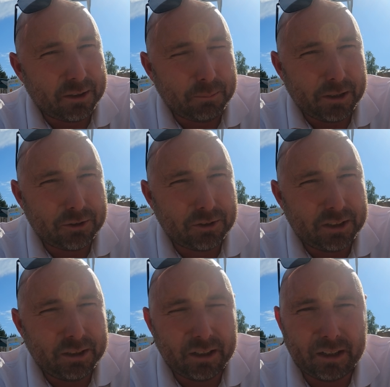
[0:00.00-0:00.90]
of the
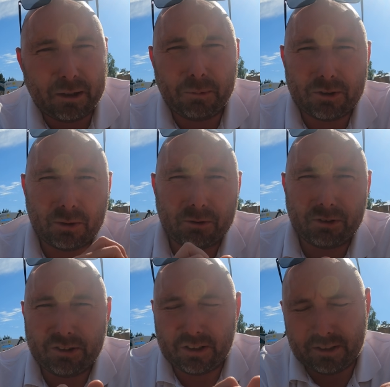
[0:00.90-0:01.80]
battery by the time I
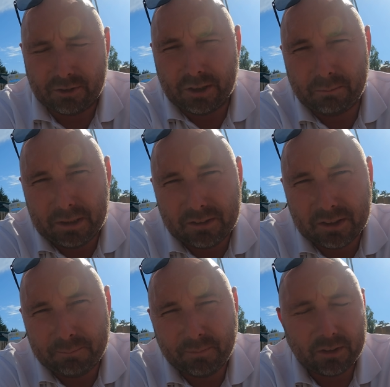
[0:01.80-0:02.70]
reset the trip
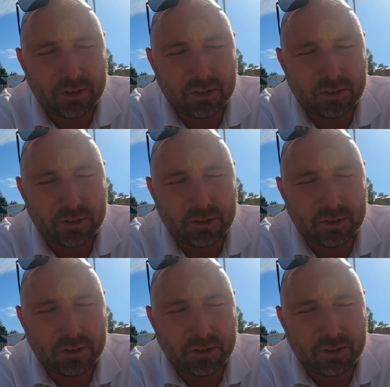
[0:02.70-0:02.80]
meter,